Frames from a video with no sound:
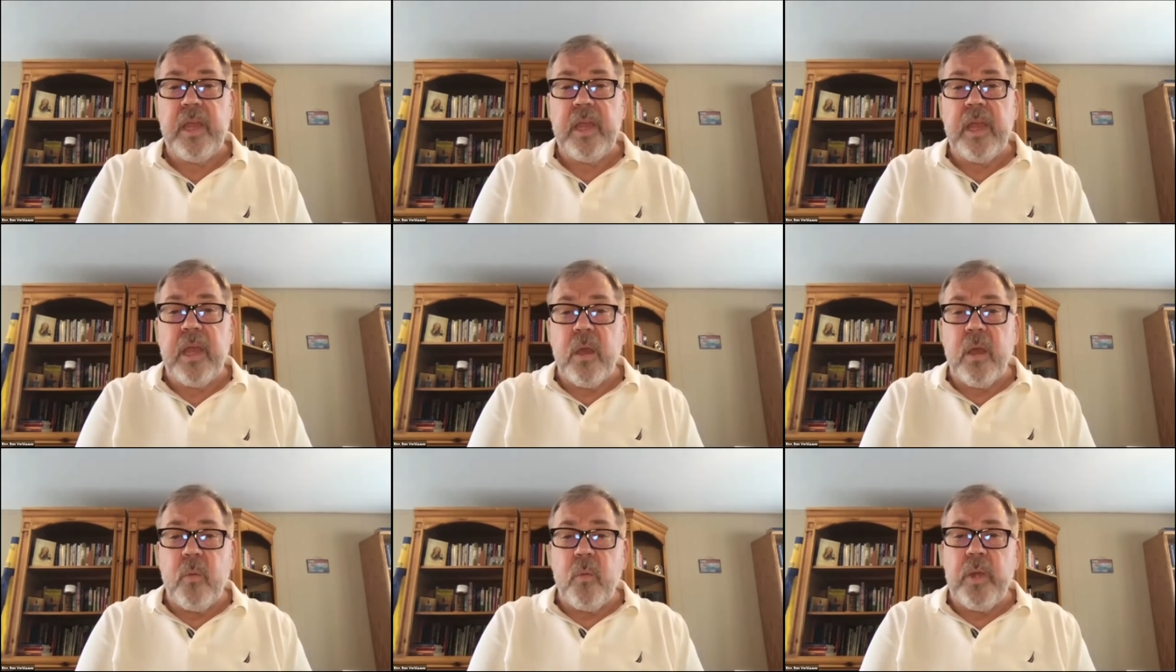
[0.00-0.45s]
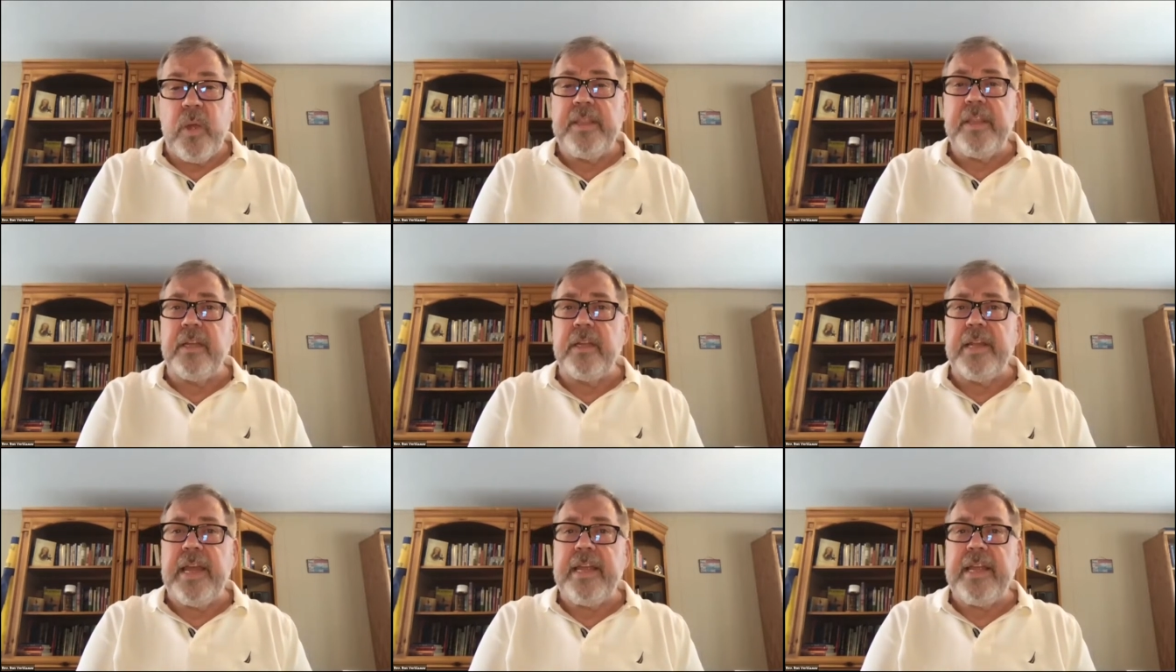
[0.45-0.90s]
when the
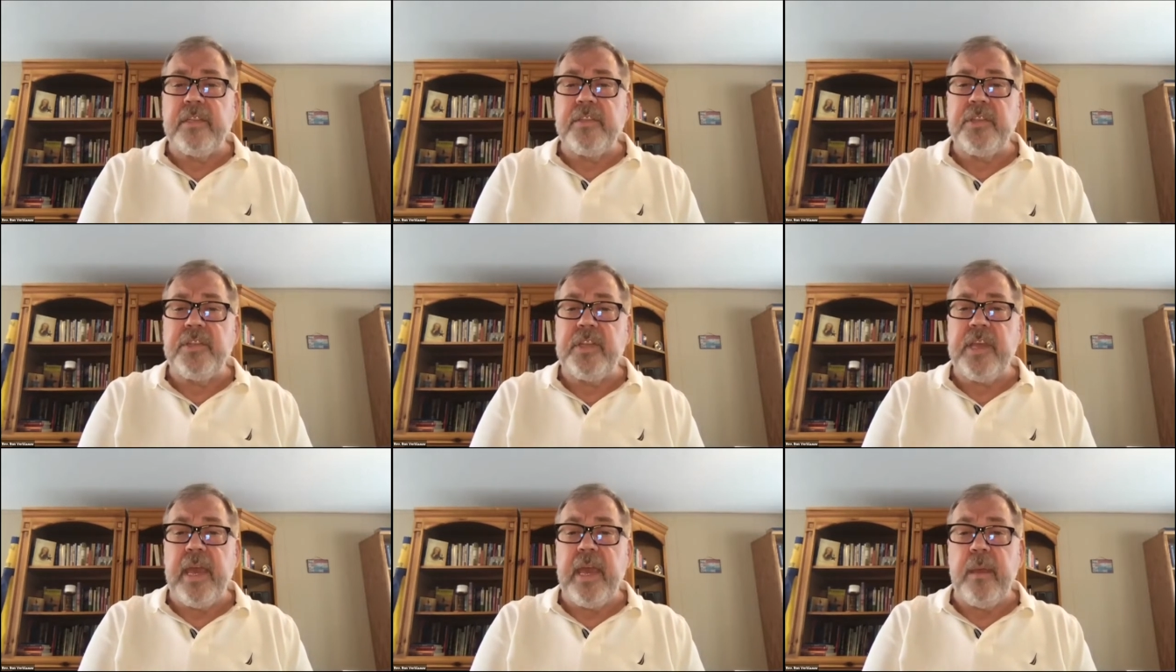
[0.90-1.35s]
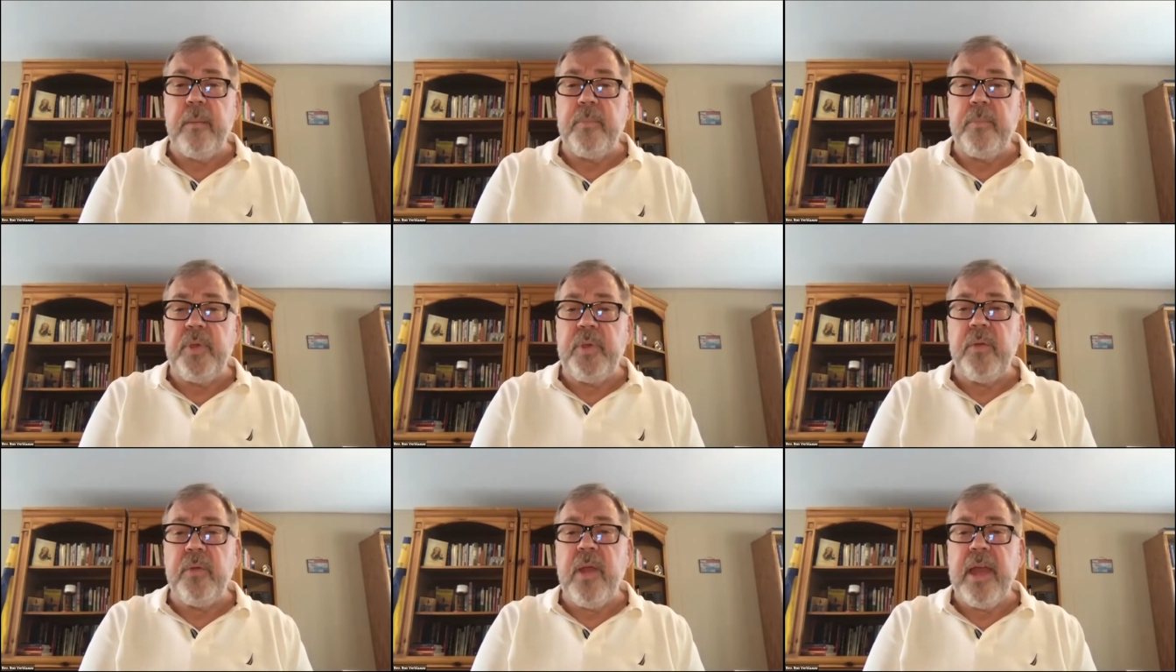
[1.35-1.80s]
landscape
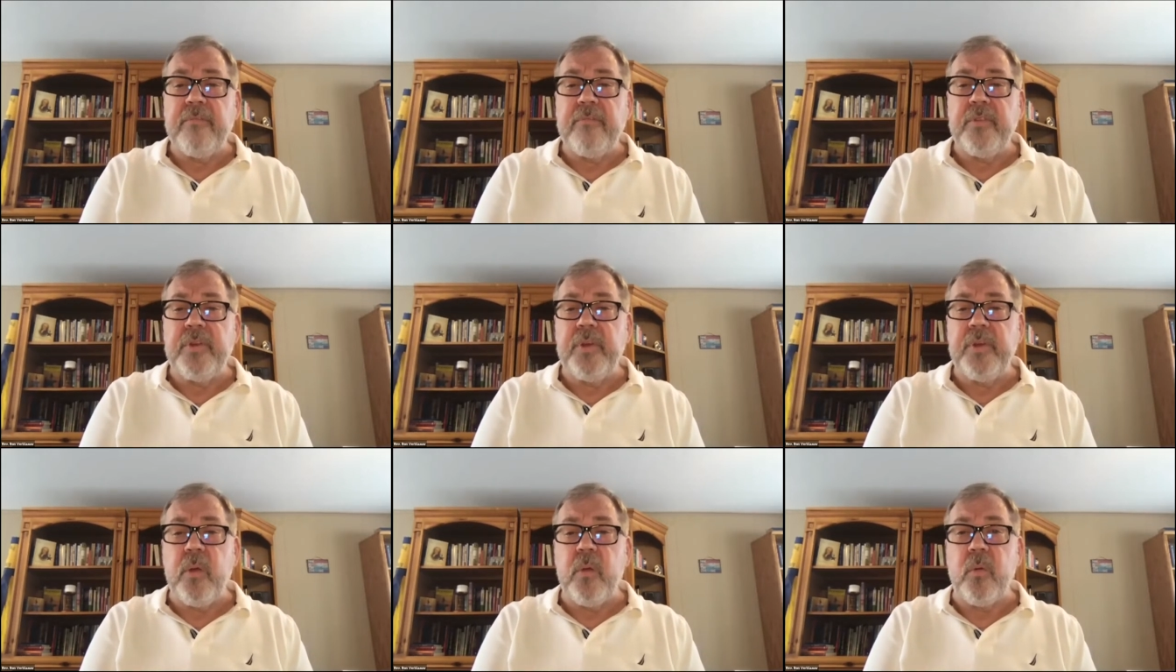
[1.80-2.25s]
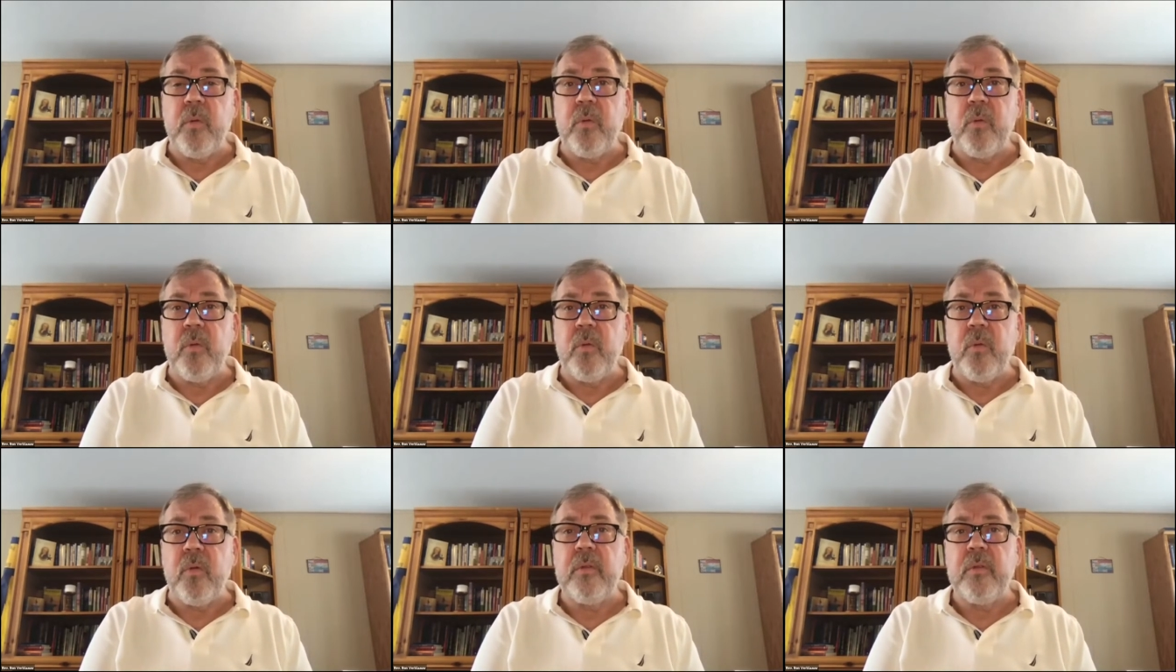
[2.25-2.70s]
you have known
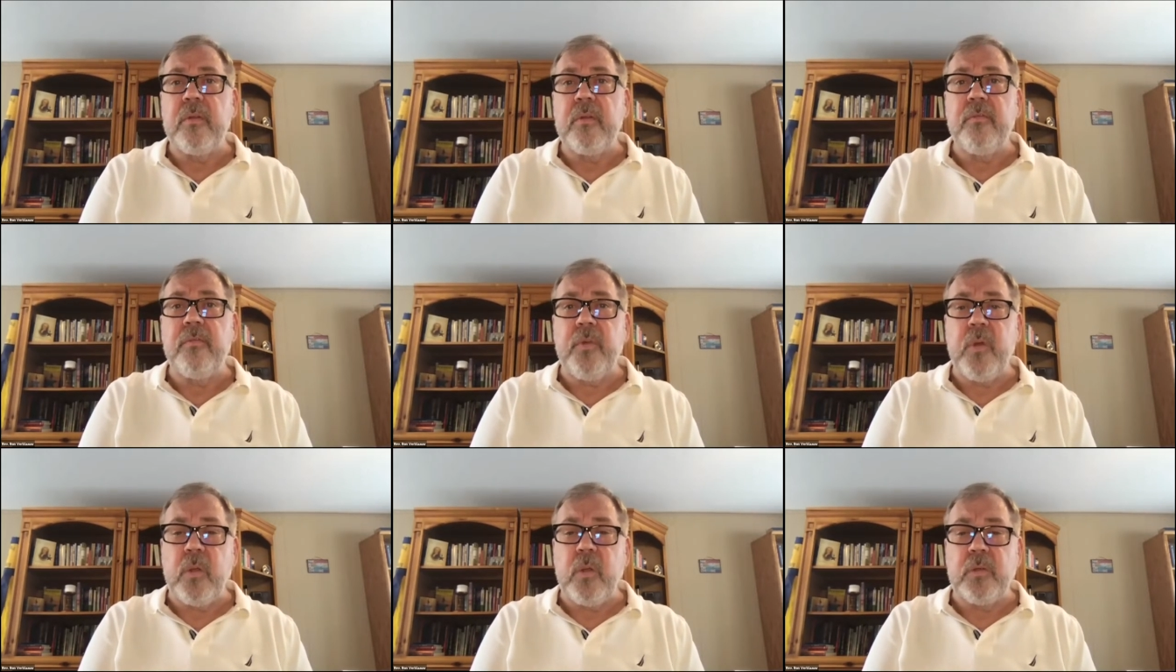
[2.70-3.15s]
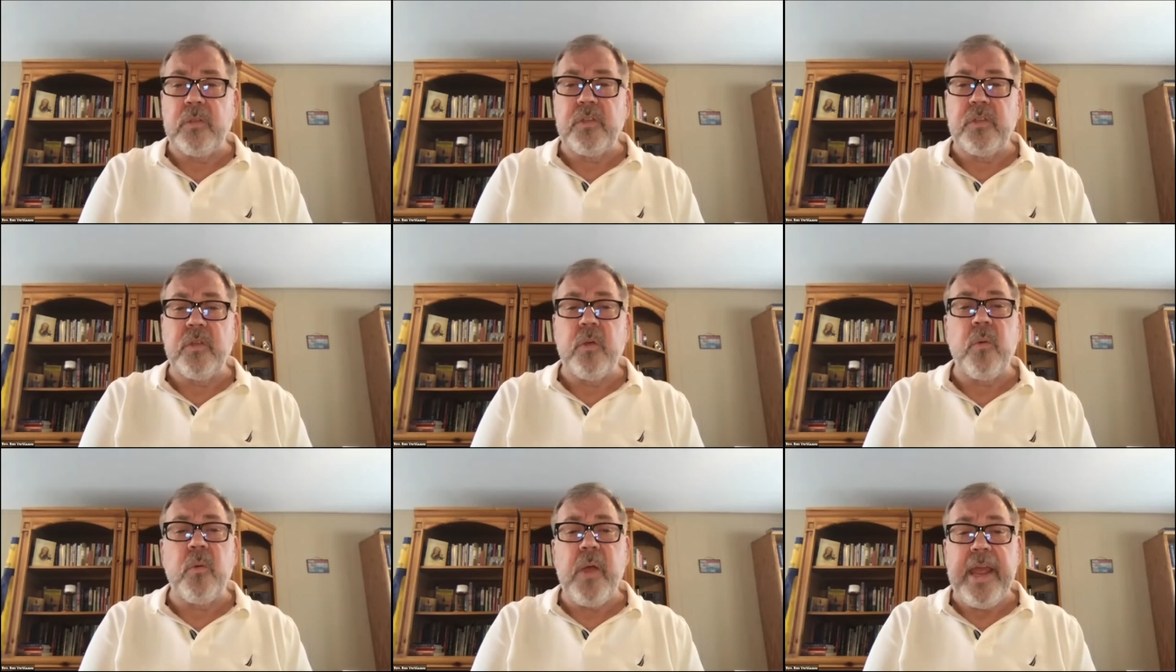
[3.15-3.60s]
falls
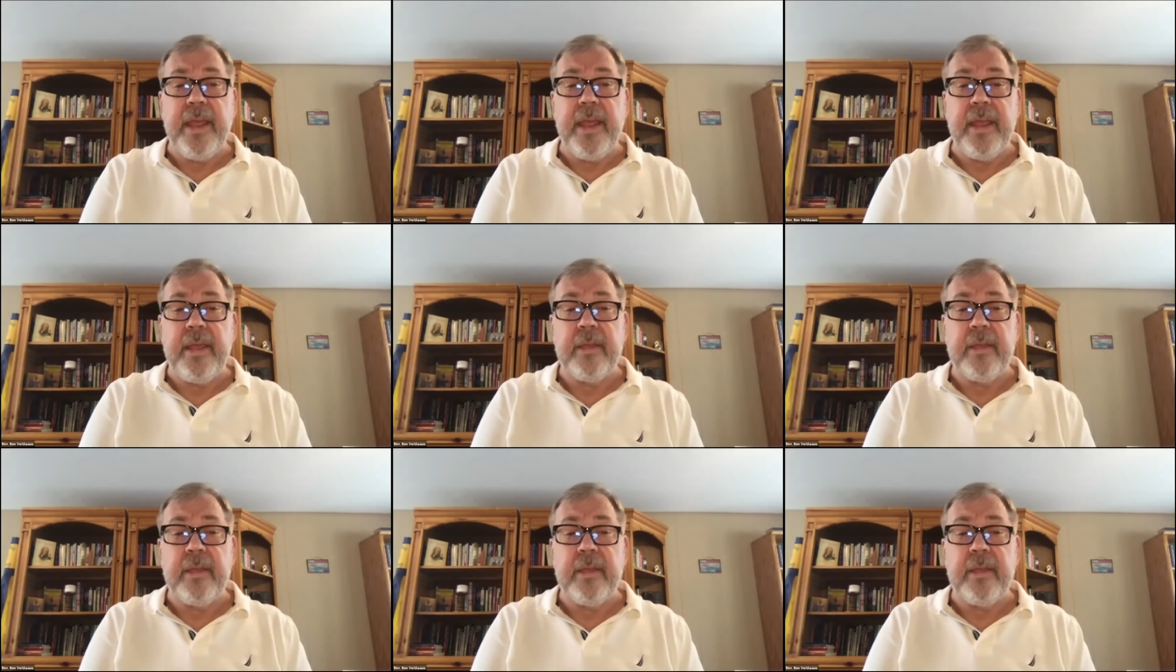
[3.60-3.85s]
away,